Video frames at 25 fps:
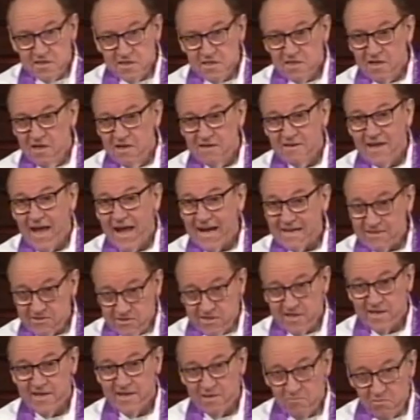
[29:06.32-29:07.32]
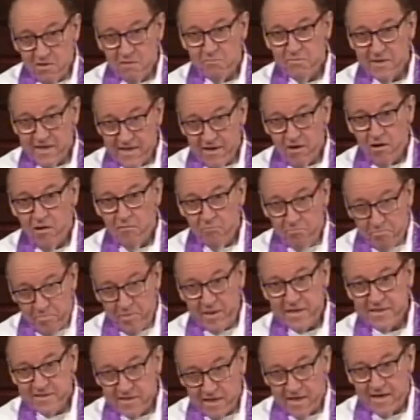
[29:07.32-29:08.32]
that actually women are
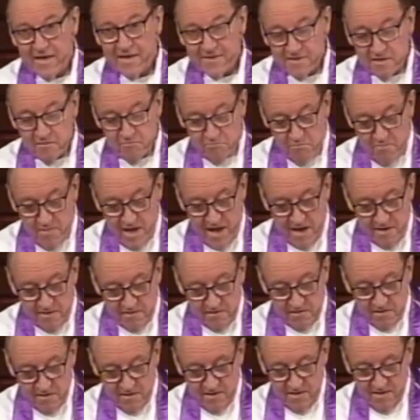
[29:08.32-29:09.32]
better at than men.